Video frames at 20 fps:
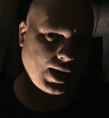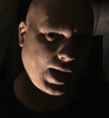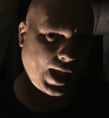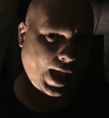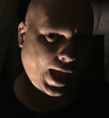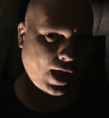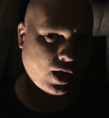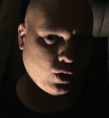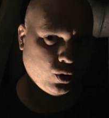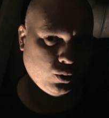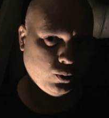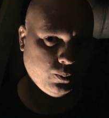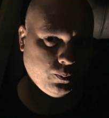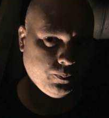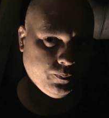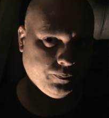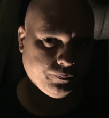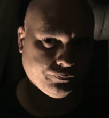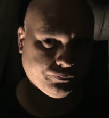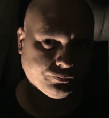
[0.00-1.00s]
now.
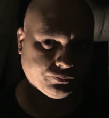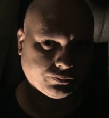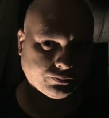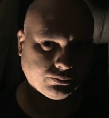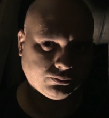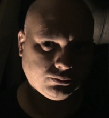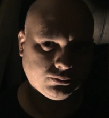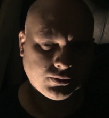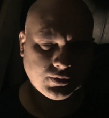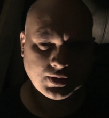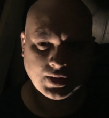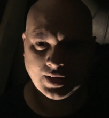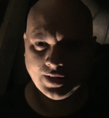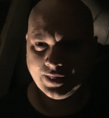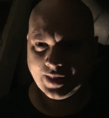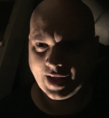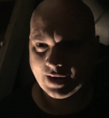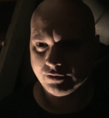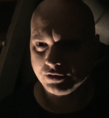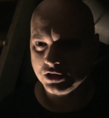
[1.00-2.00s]

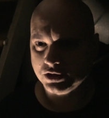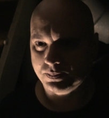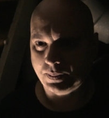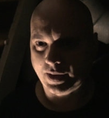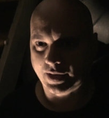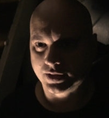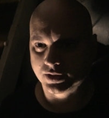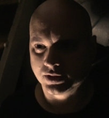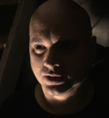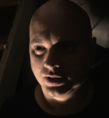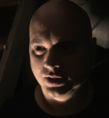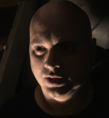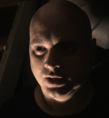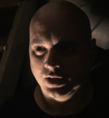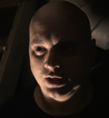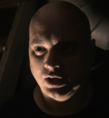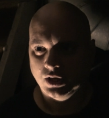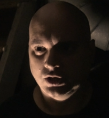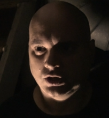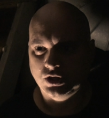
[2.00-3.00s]
In that respect,
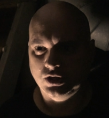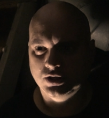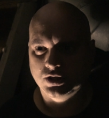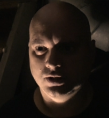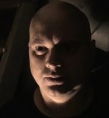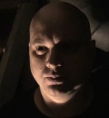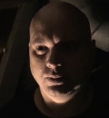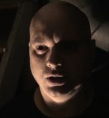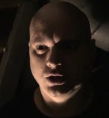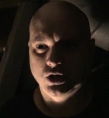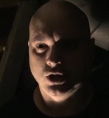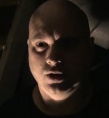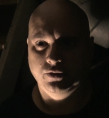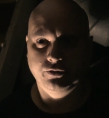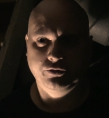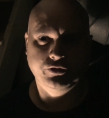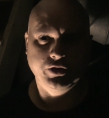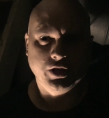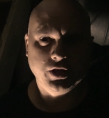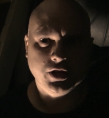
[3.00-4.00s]
she's as much a
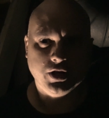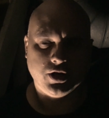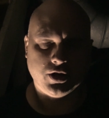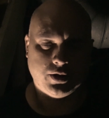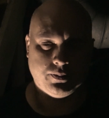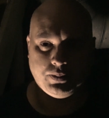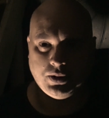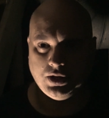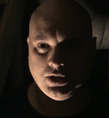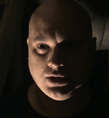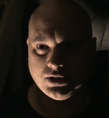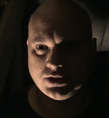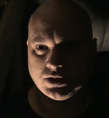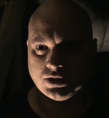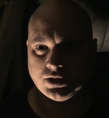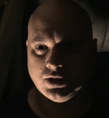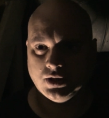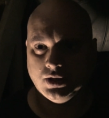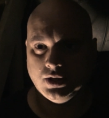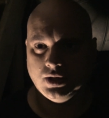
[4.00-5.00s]
villain of the
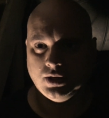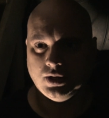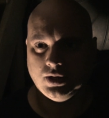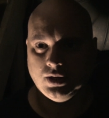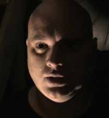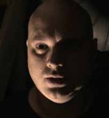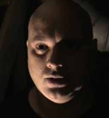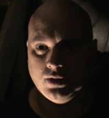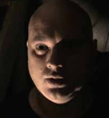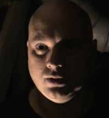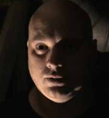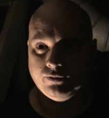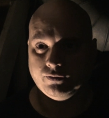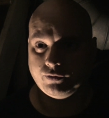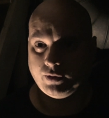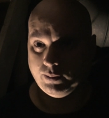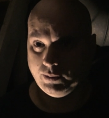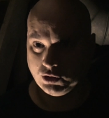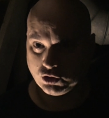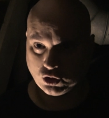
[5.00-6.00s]
piece
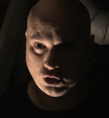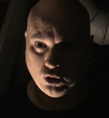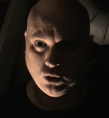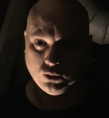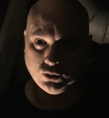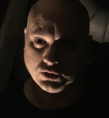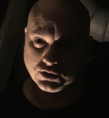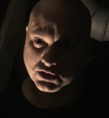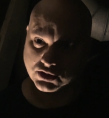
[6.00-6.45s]
from its own